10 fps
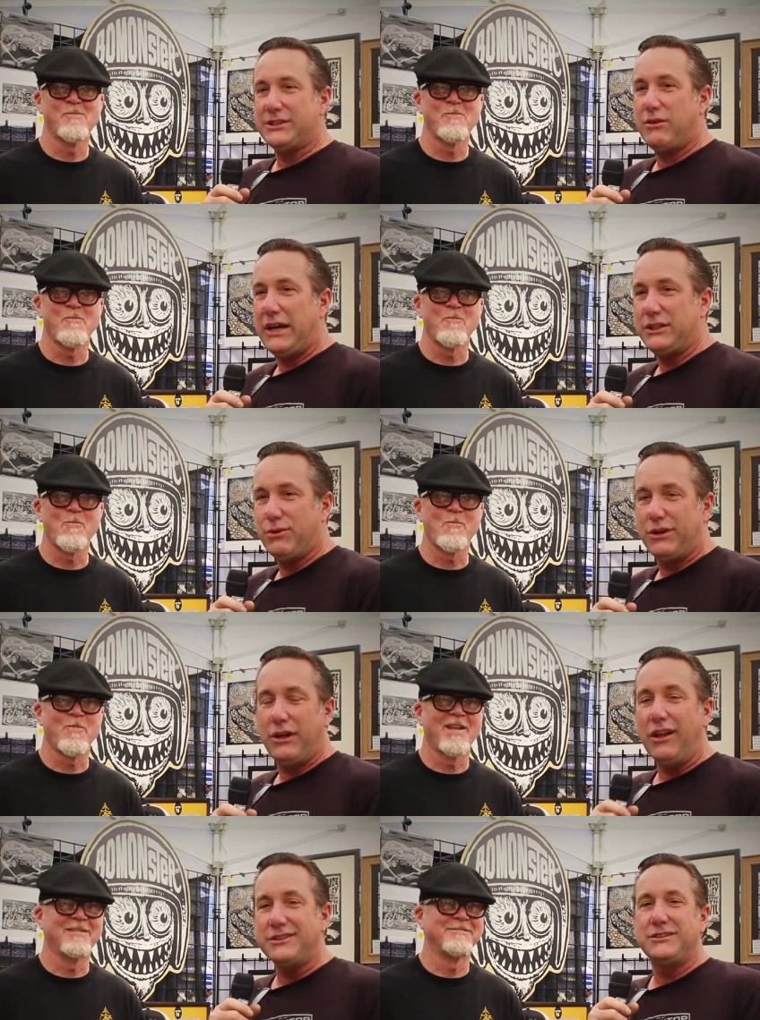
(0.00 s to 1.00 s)
Speaker 1: scratch work.
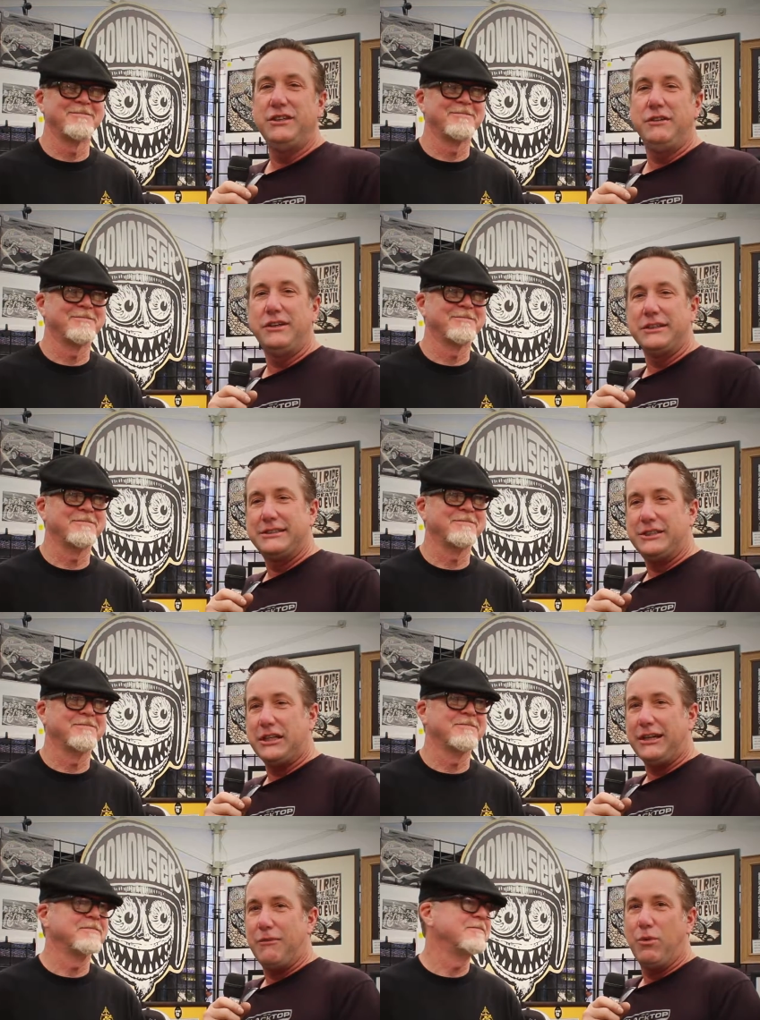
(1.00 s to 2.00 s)
Also, you, you can
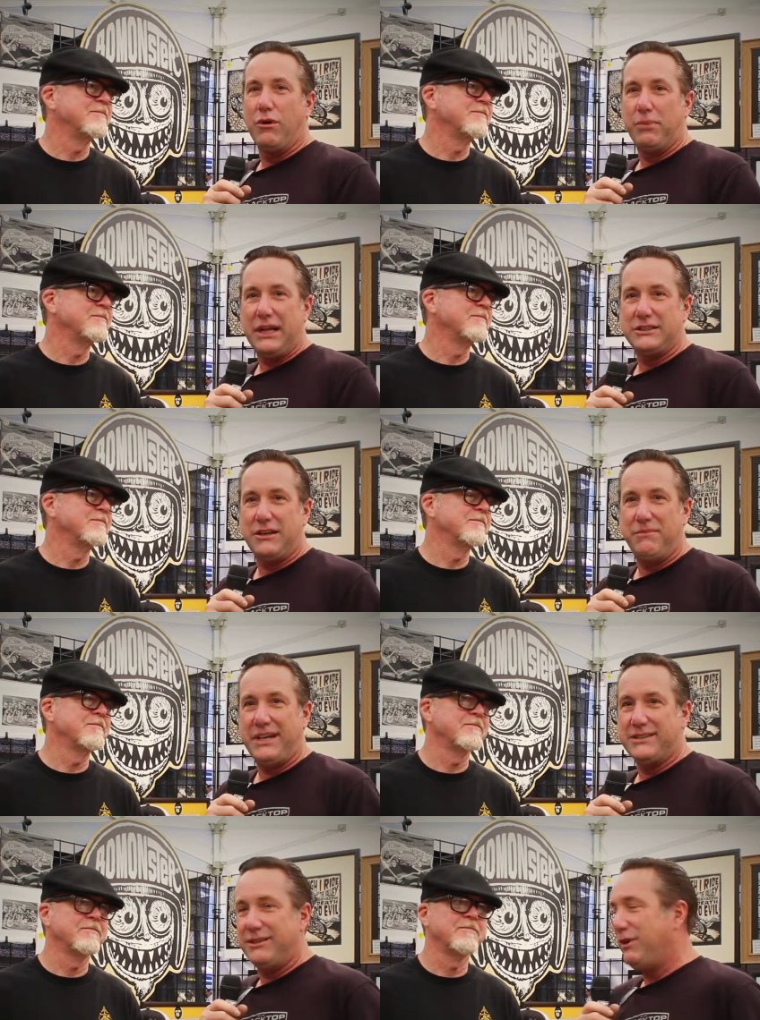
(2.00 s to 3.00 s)
check out more Blacktop
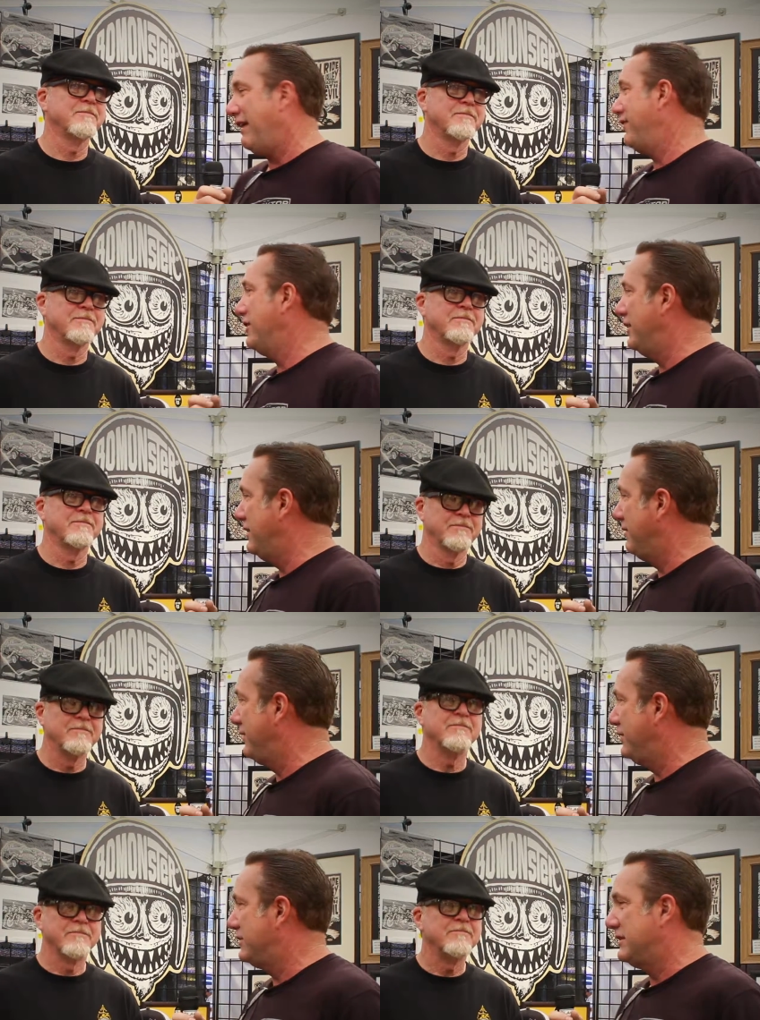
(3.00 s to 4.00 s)
Magazine. We have other
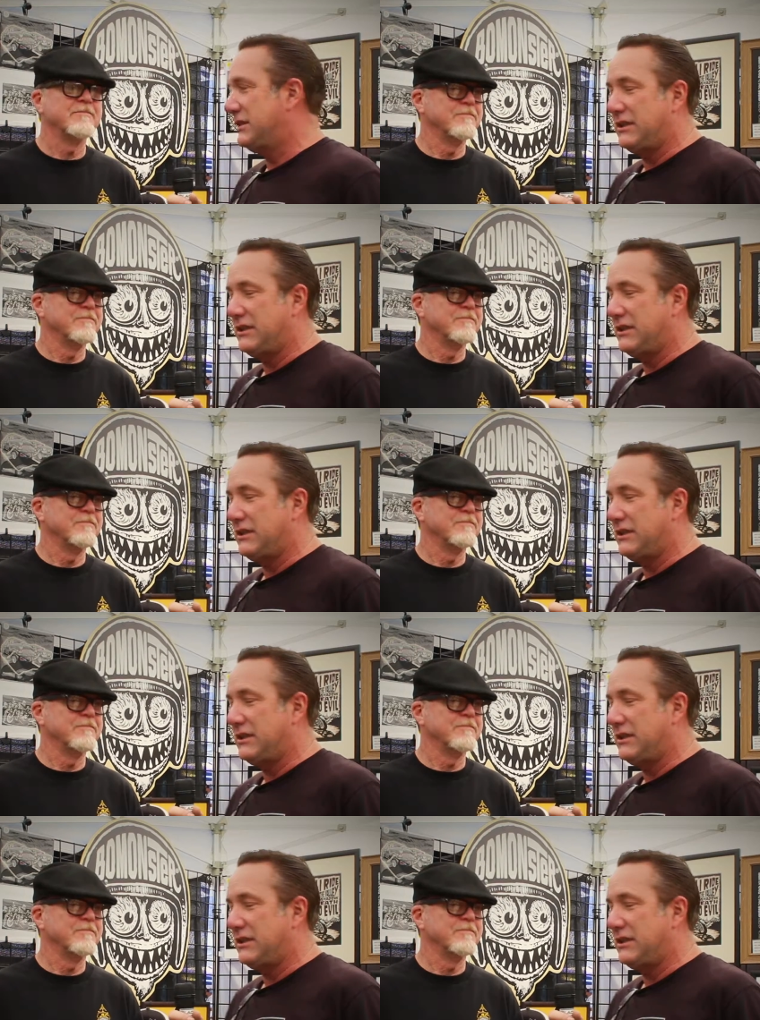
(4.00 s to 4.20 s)
interviews and